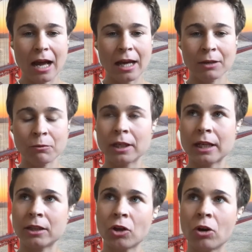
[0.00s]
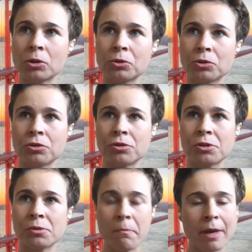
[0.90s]
When I talk to
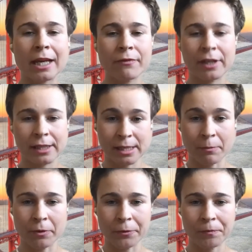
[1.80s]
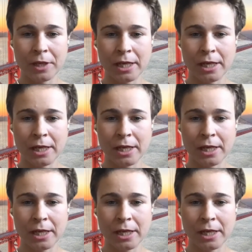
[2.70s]
teachers, make things simple.